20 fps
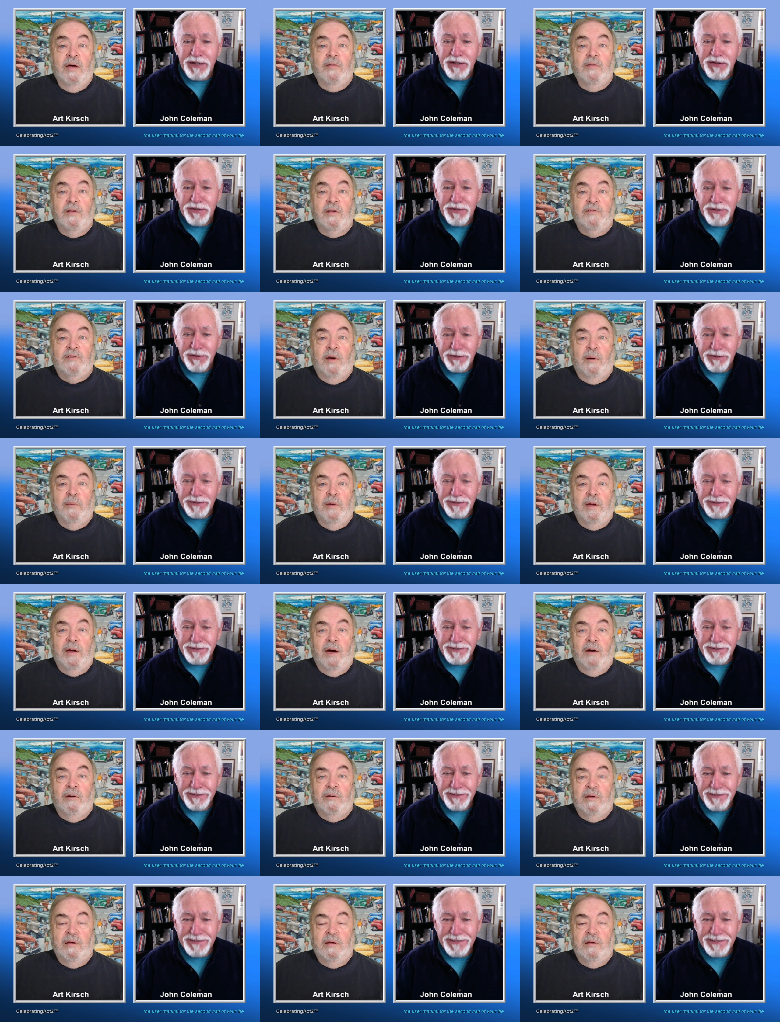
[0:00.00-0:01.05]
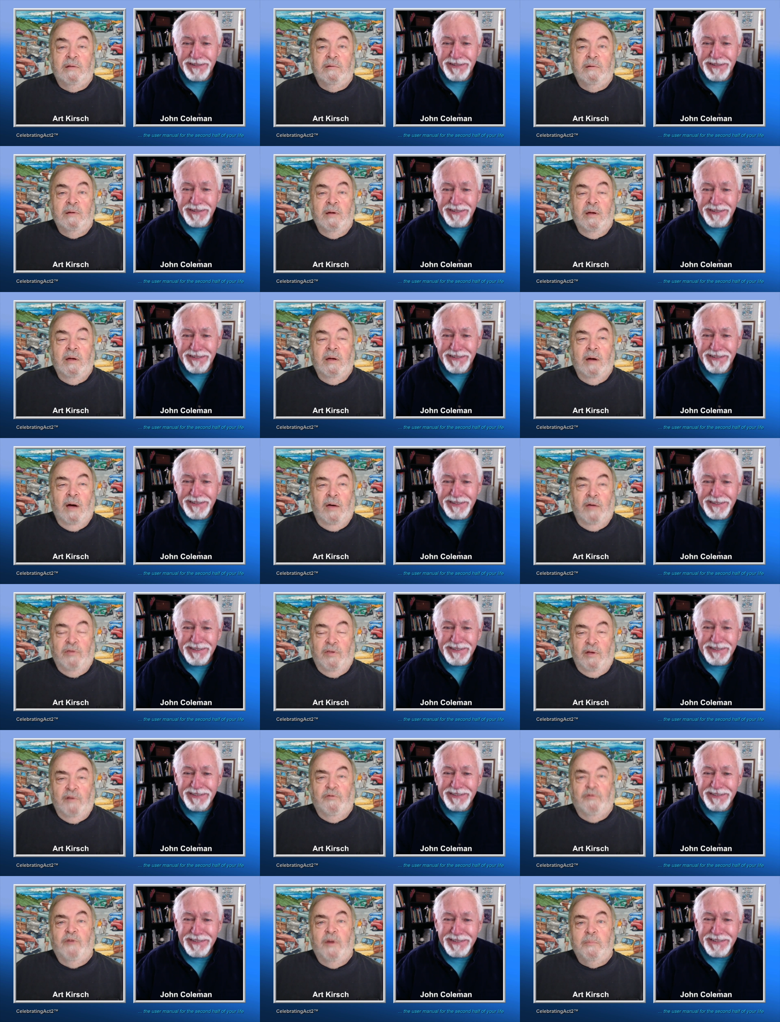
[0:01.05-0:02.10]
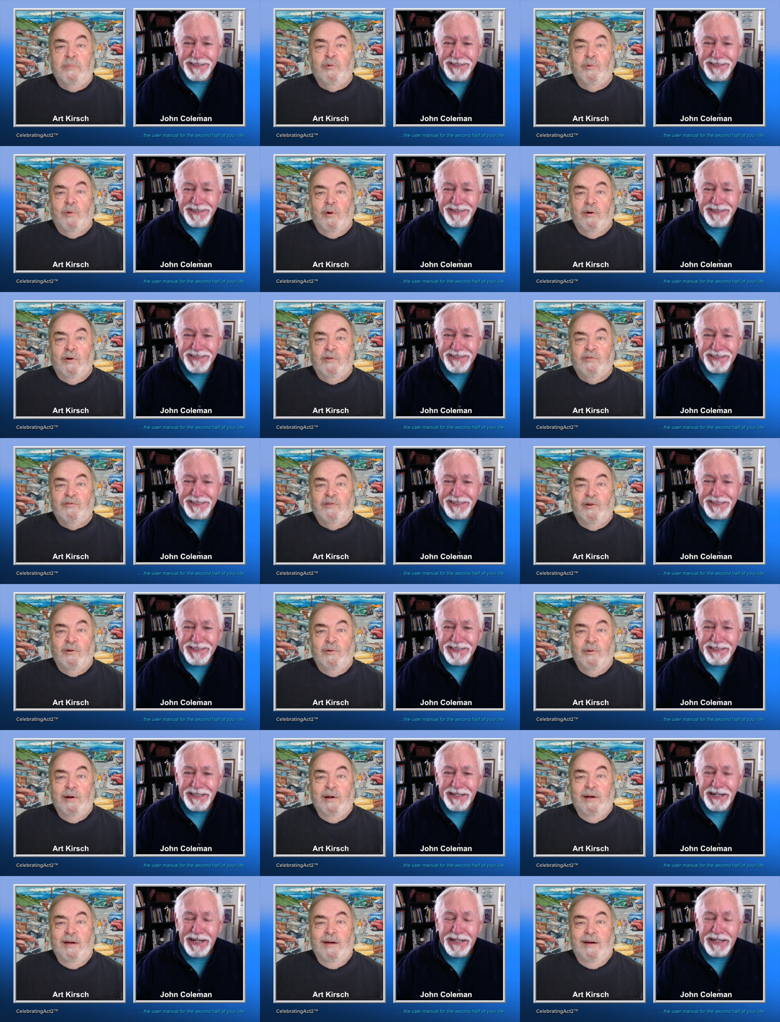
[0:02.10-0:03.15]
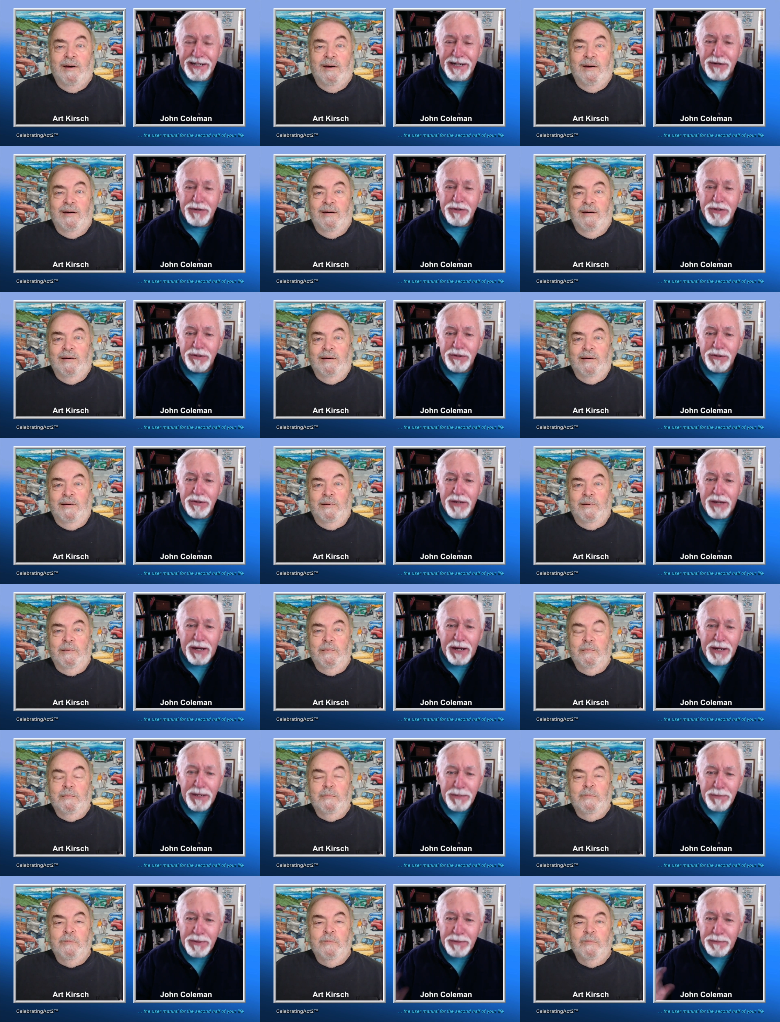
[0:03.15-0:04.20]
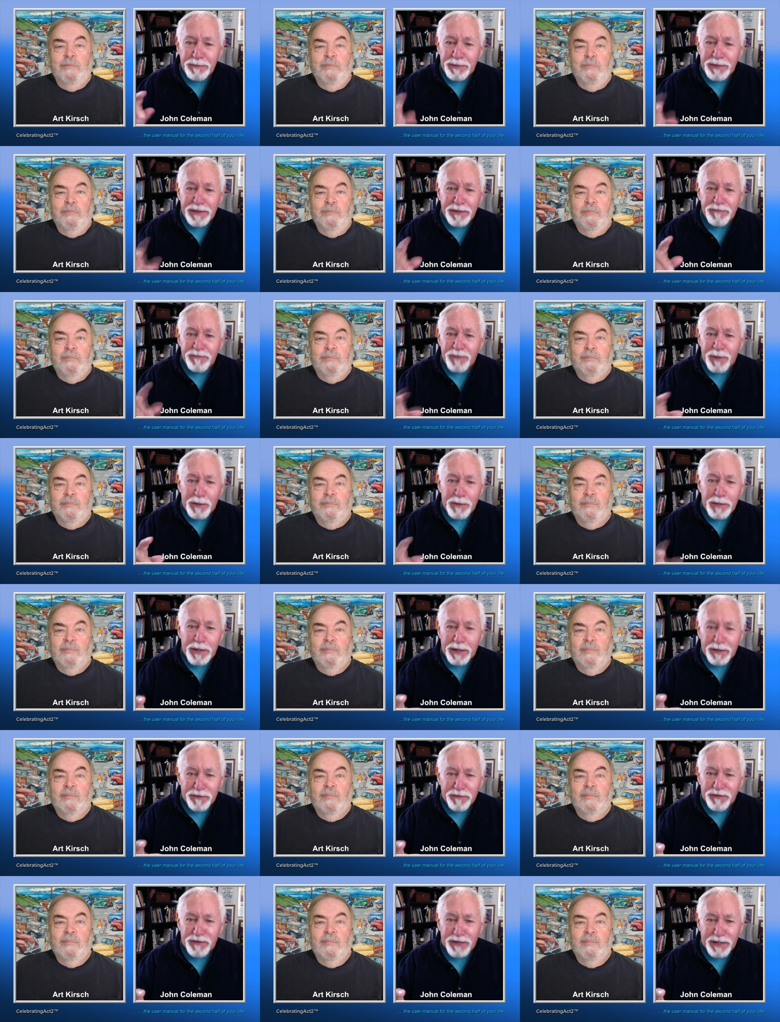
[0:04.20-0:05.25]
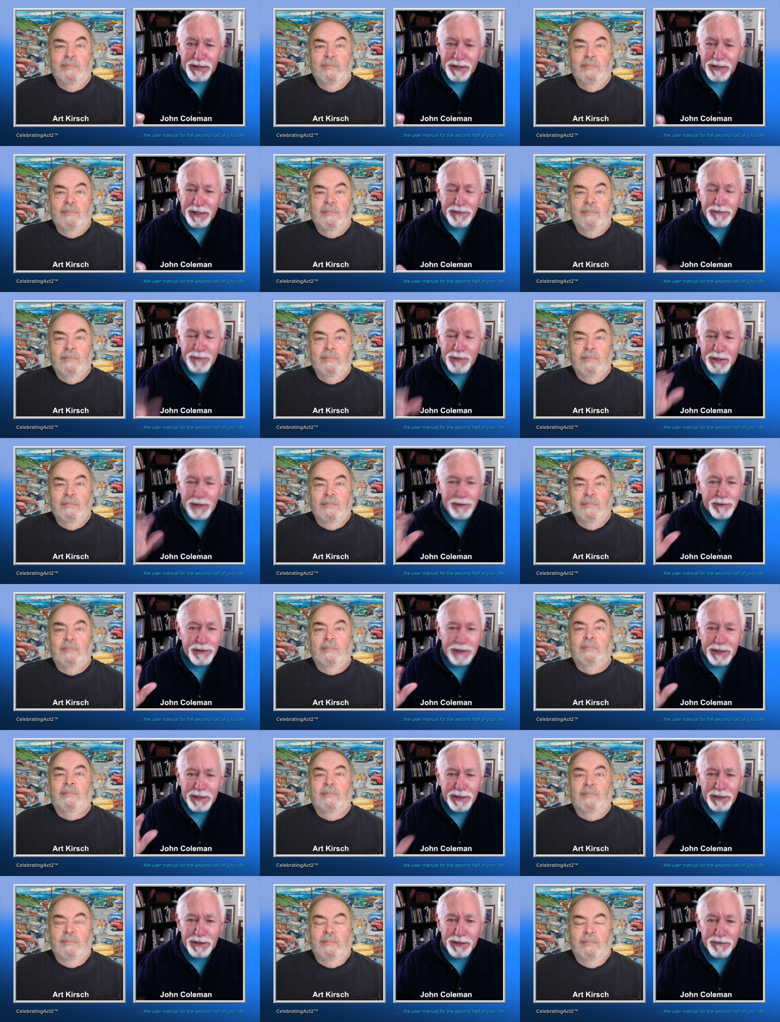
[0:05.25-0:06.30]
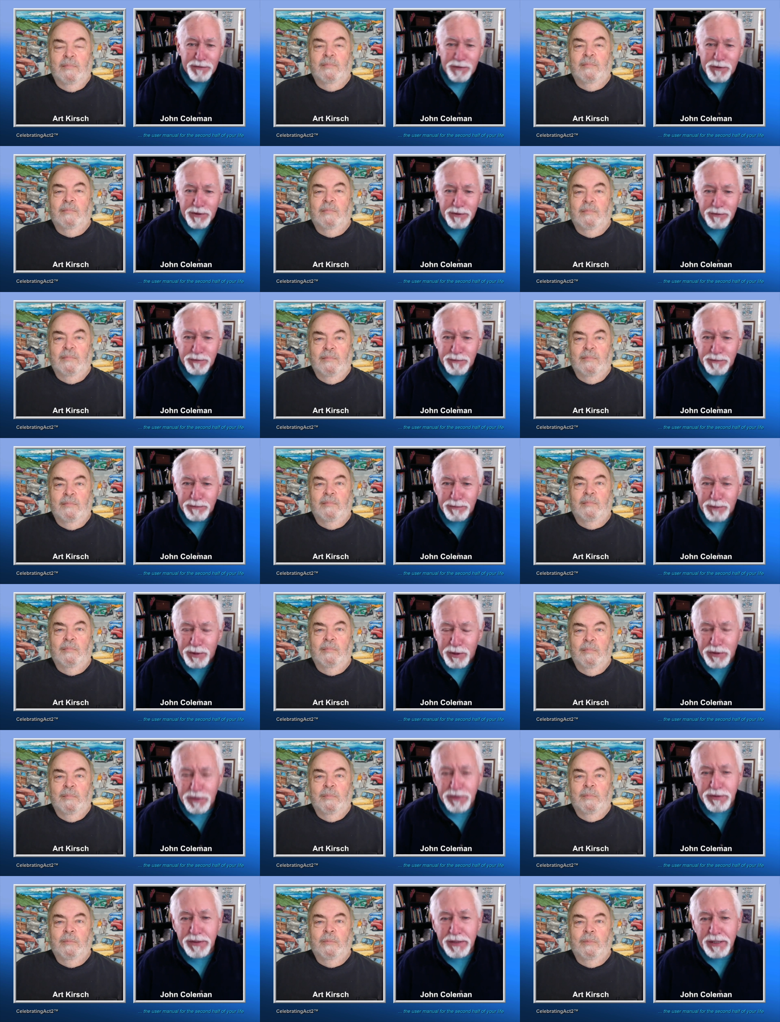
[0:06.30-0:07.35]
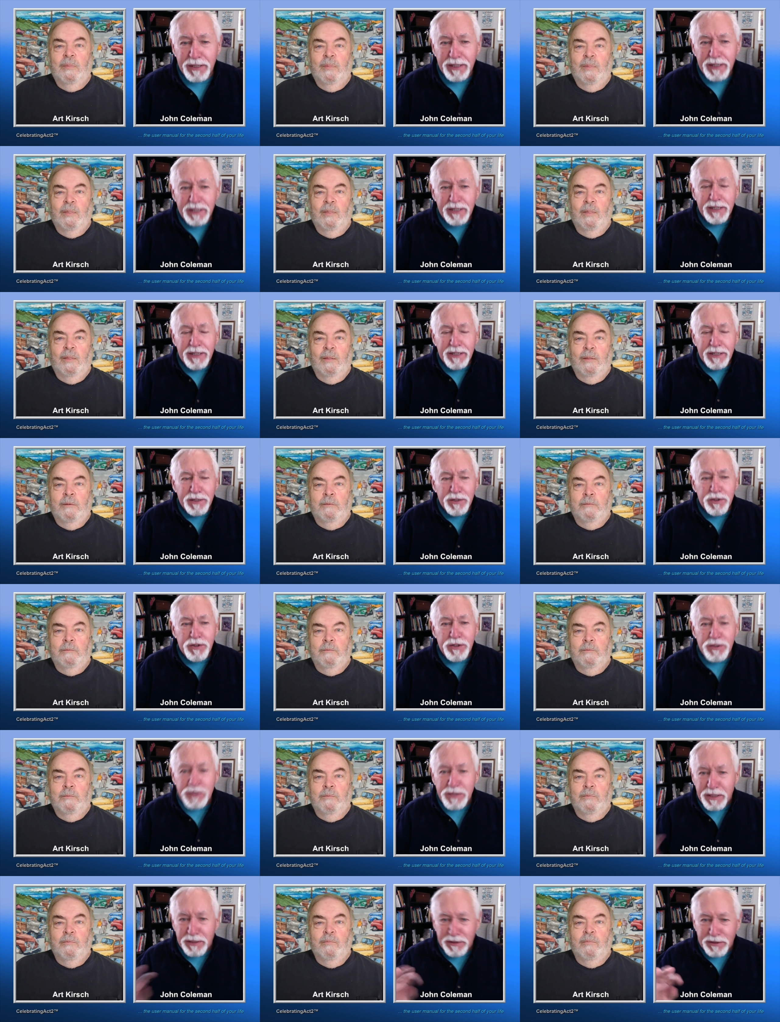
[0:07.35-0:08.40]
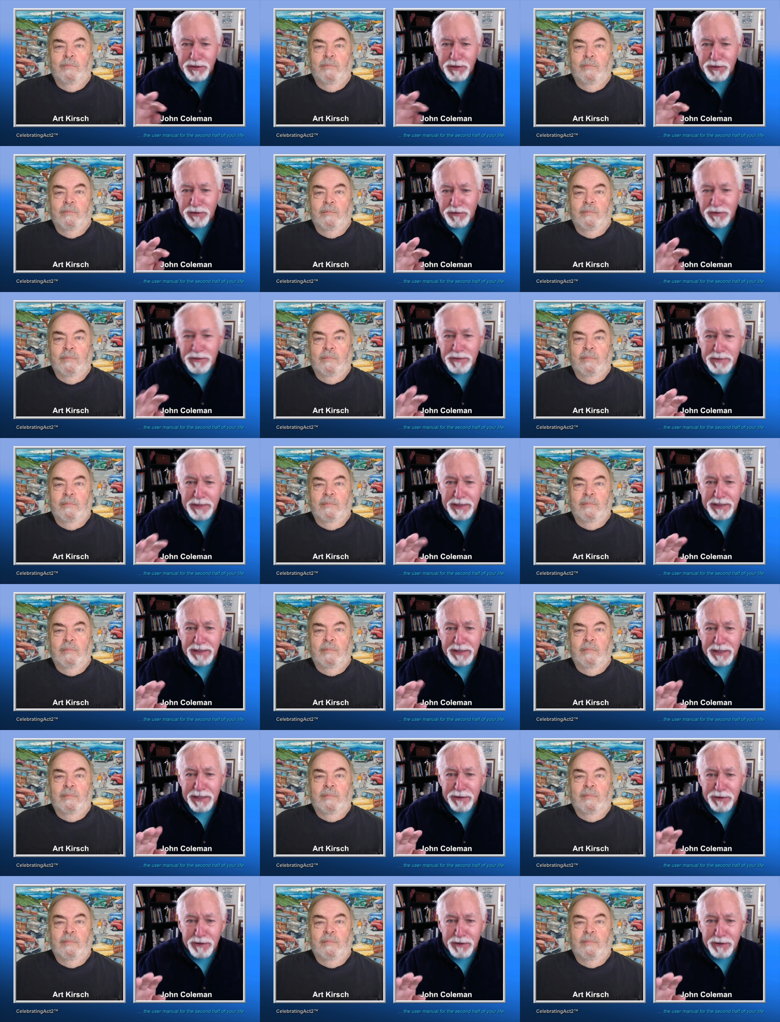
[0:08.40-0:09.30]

Speaker 1: yes. that's coming out in I think February. So yeah. Uh, now
Speaker 2: you, I'm a big Beaumont fan. I, I I love her books. She's got these three main